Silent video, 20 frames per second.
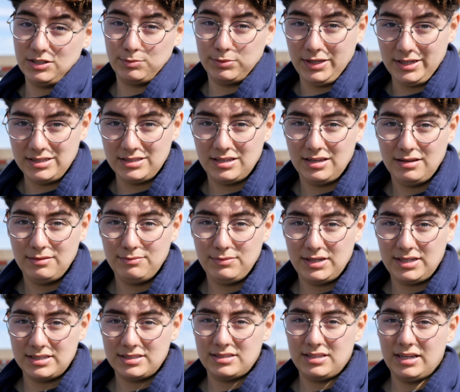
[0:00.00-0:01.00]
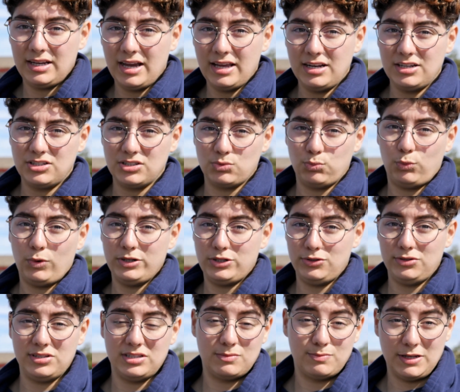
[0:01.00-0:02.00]
a place, because they kind of just want you
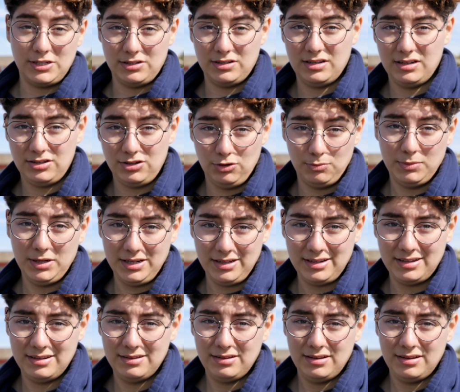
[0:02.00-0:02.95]
to spend your money.